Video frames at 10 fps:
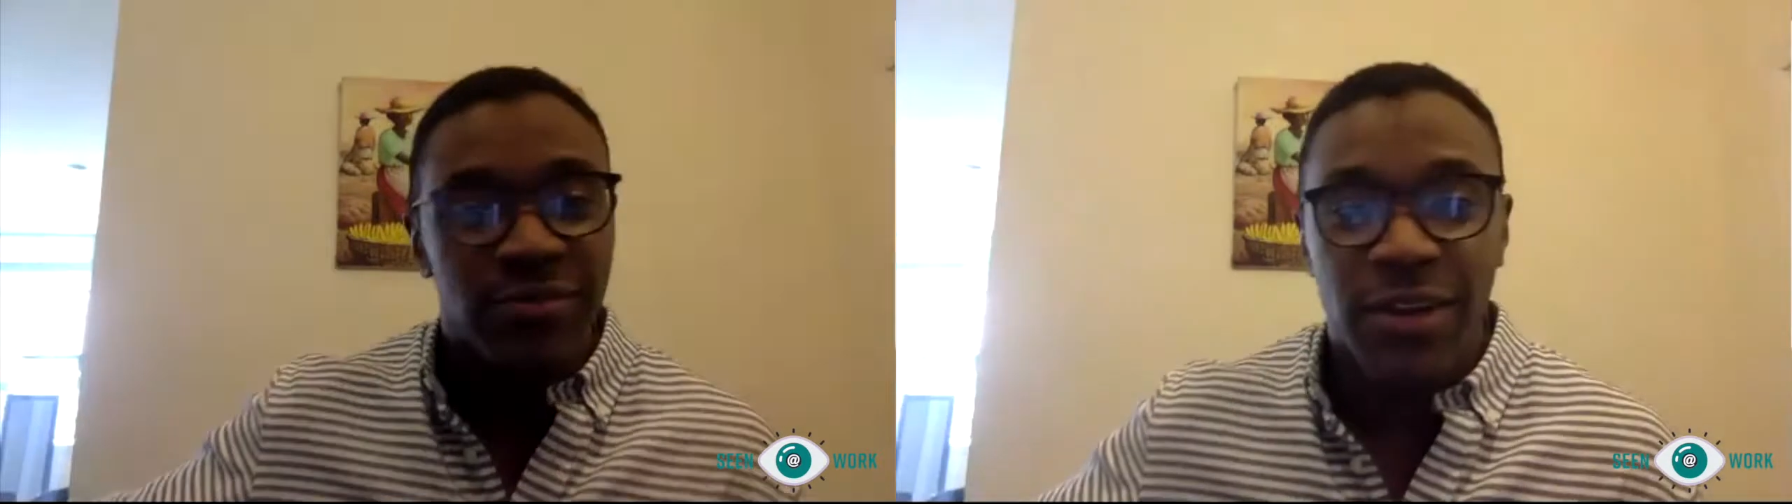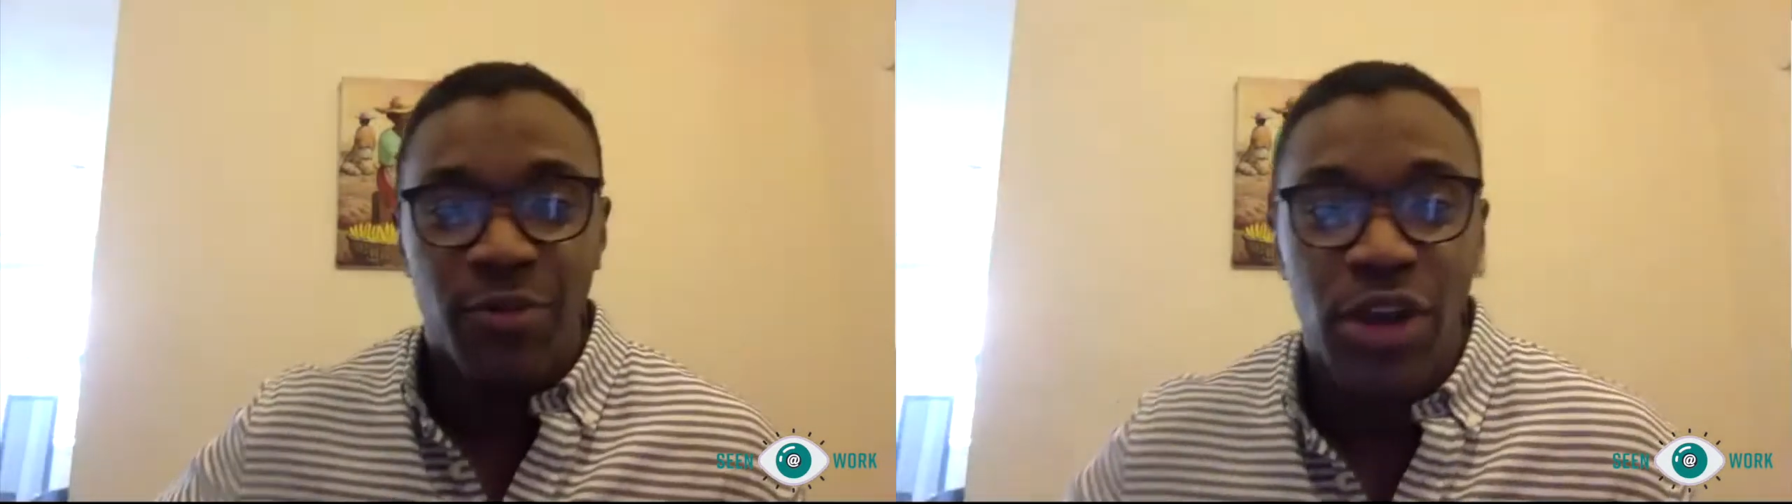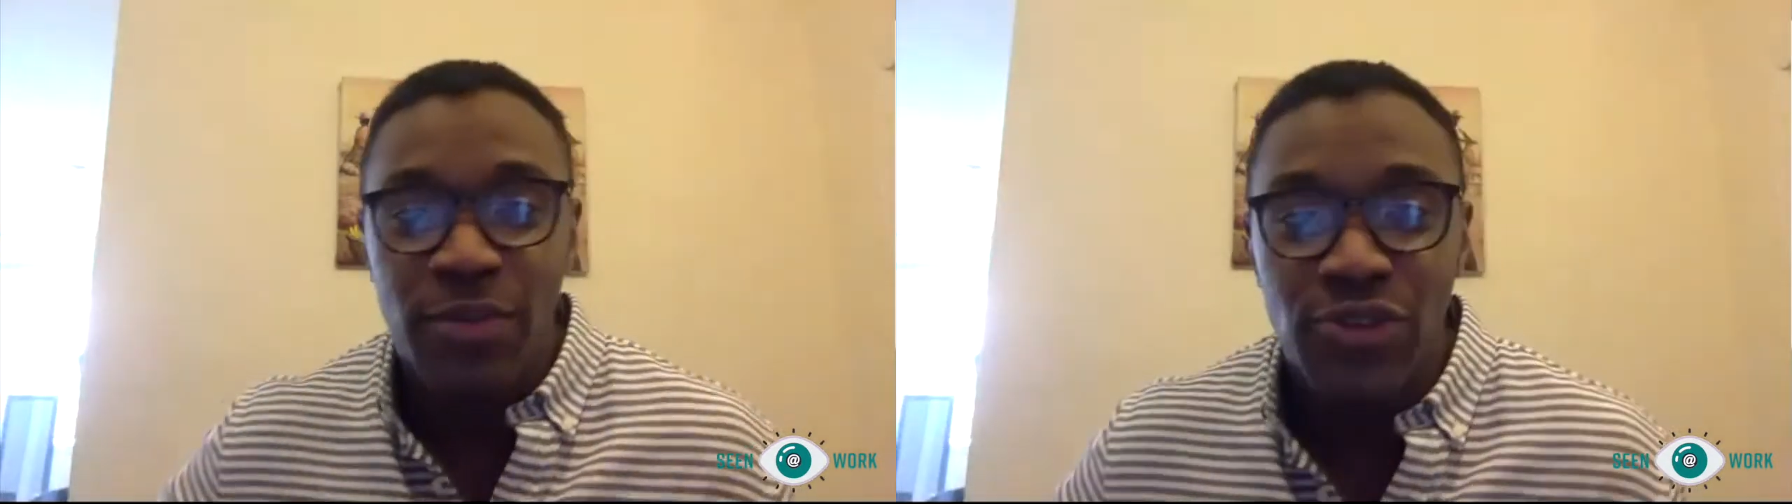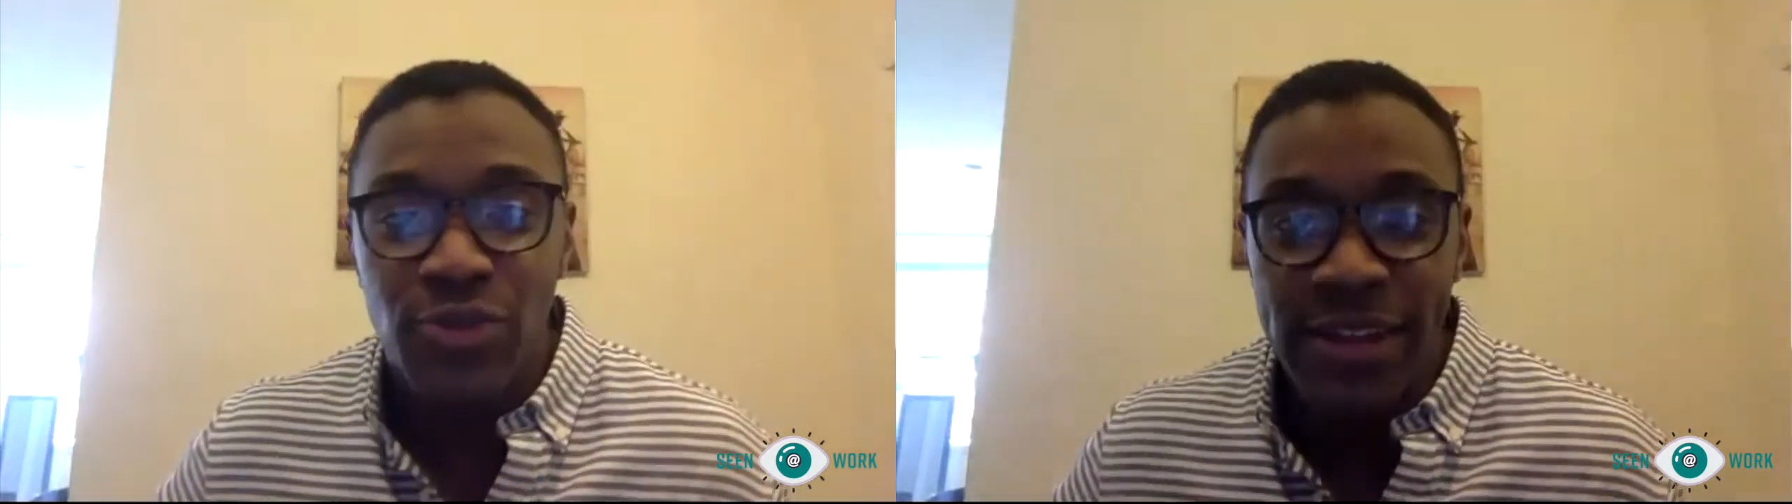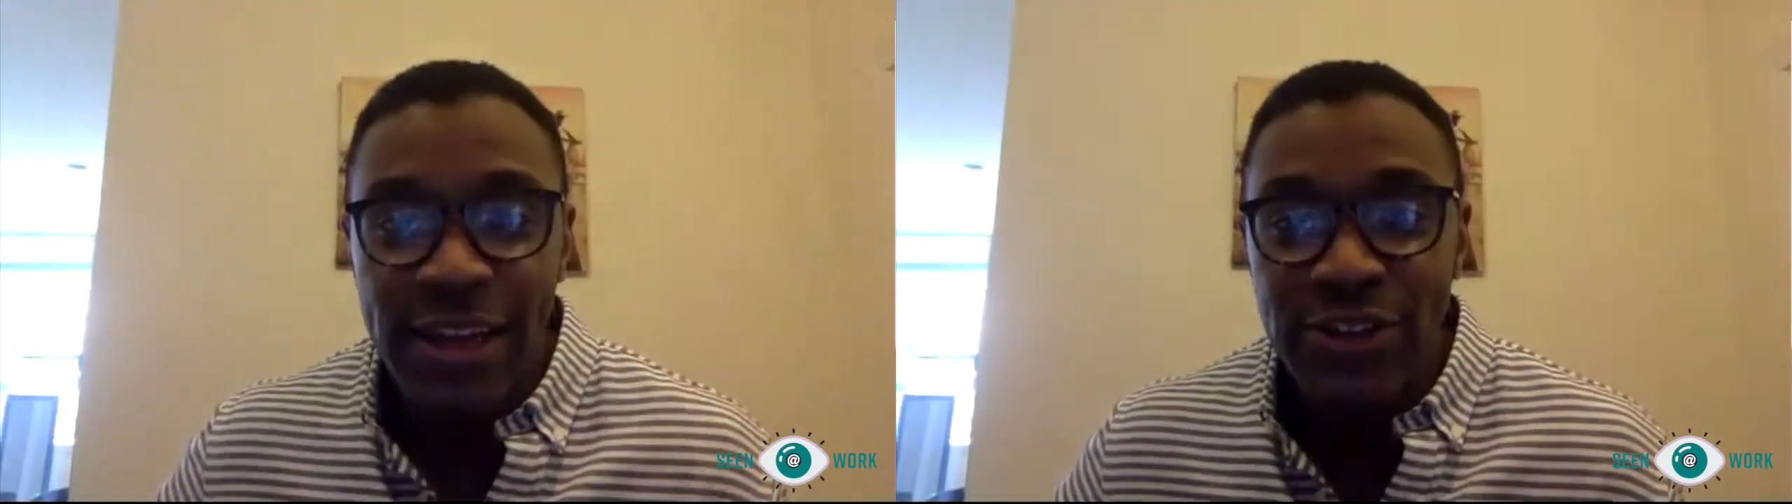pretty much what
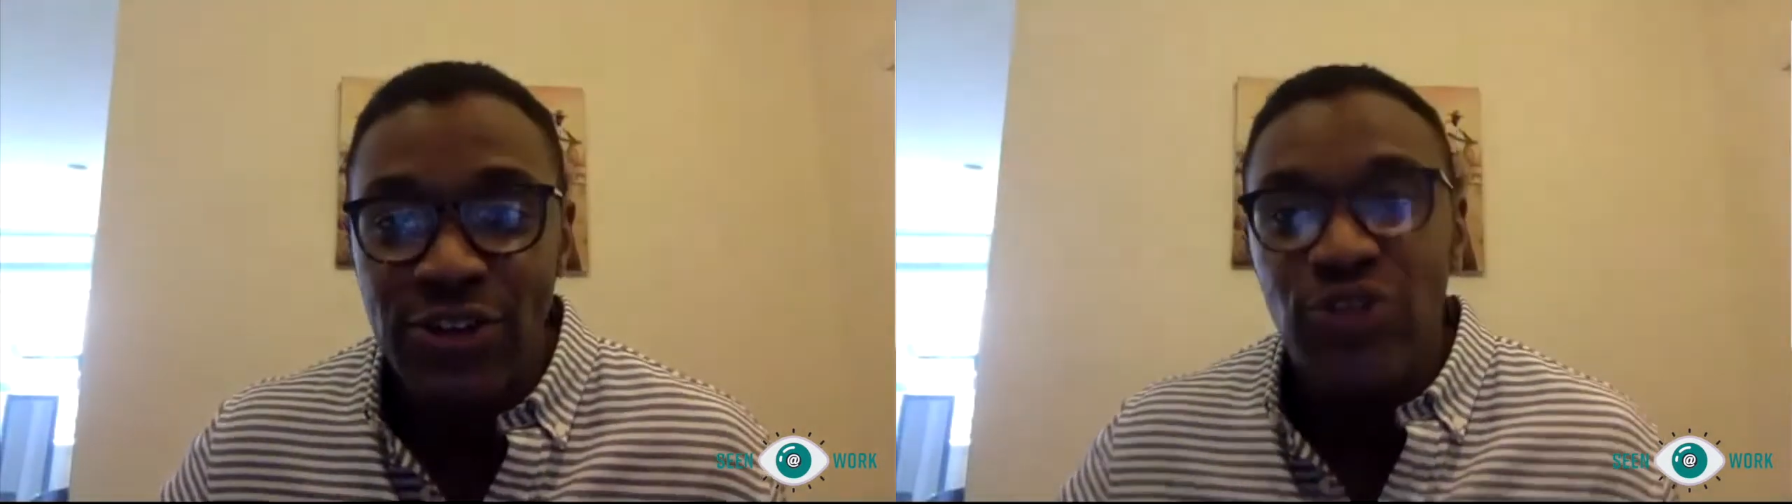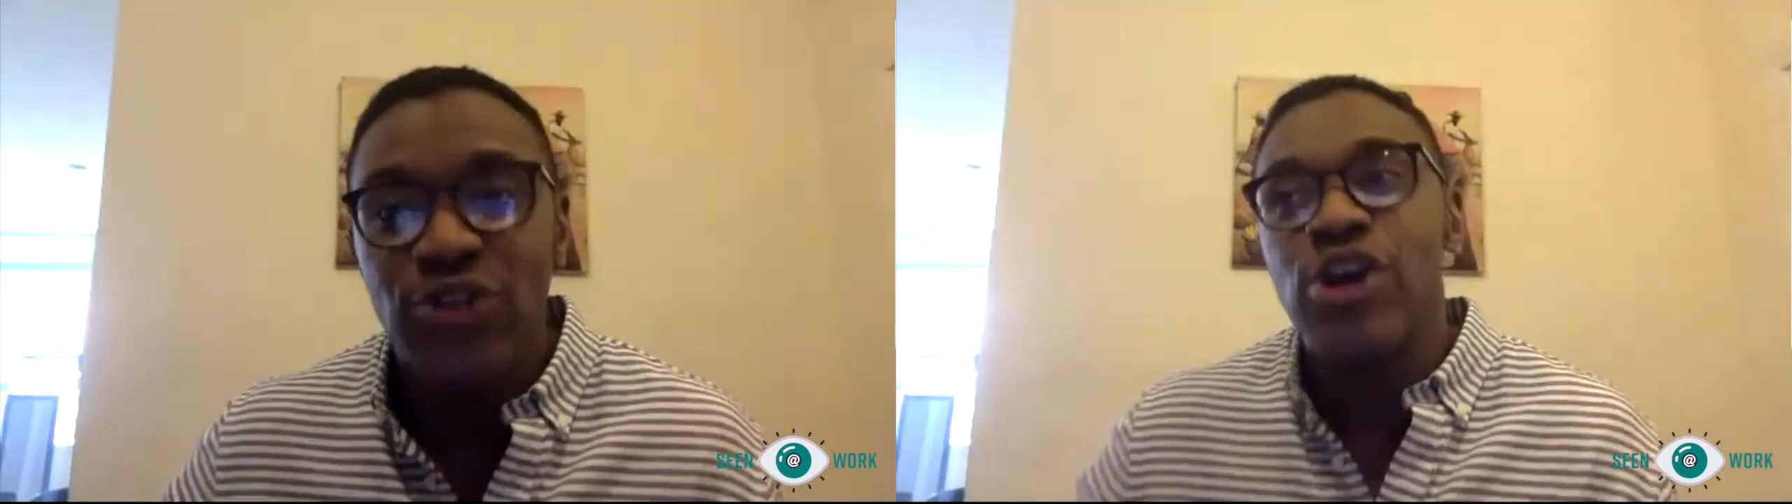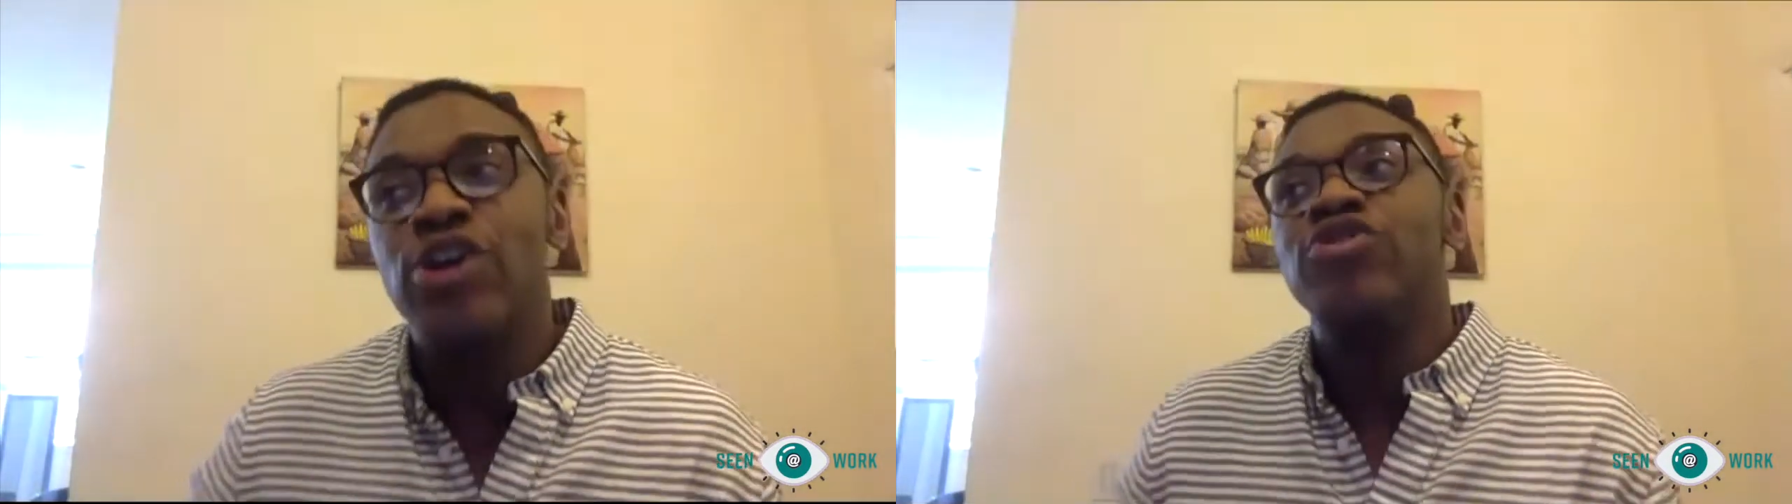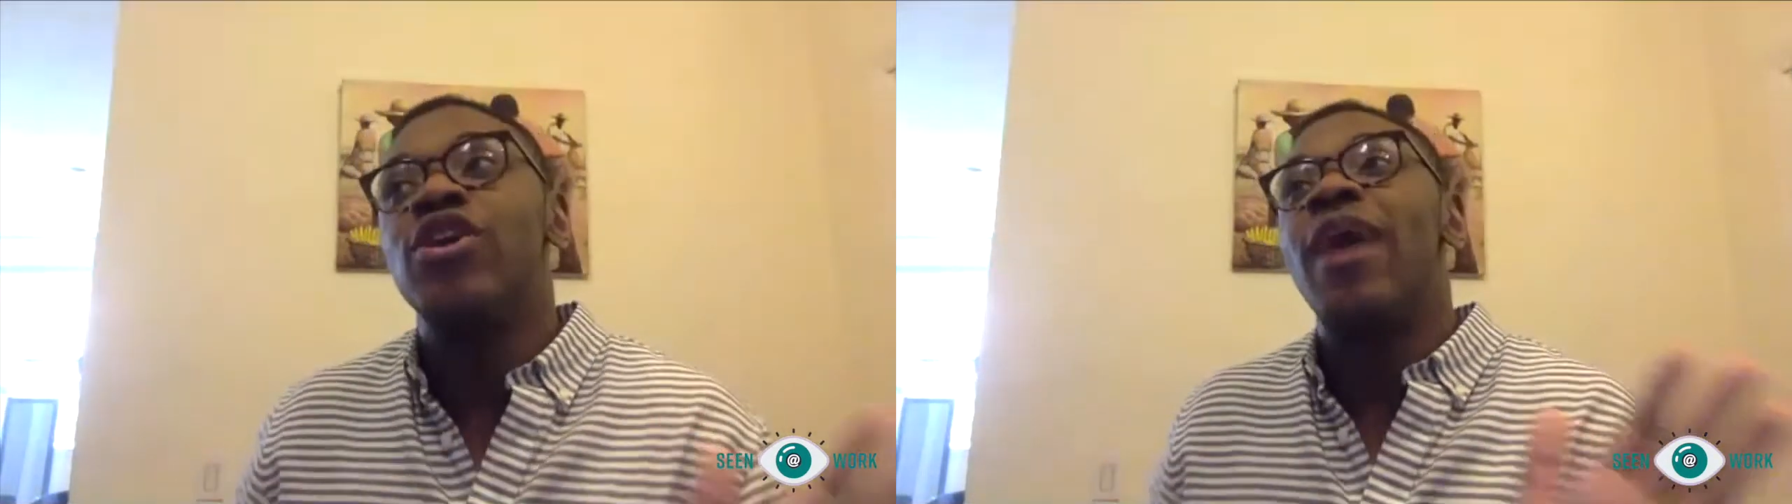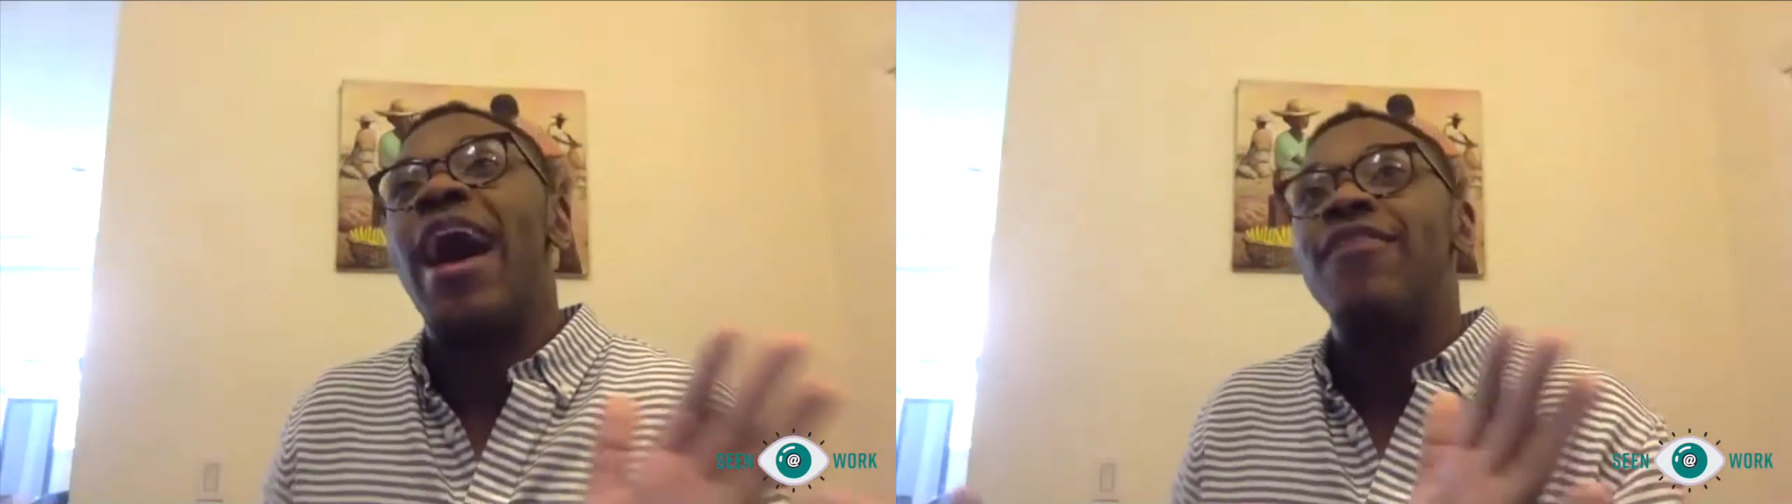they do. So having